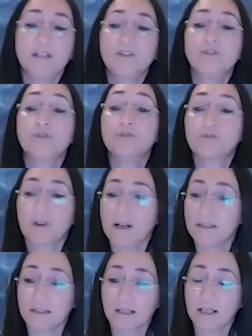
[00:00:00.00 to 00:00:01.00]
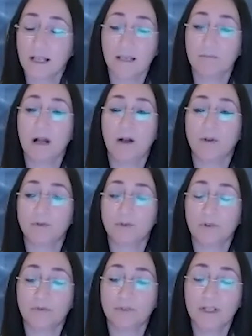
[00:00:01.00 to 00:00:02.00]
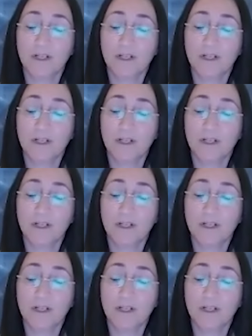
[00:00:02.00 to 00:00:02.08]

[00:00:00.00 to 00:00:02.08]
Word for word: new drugs that came out of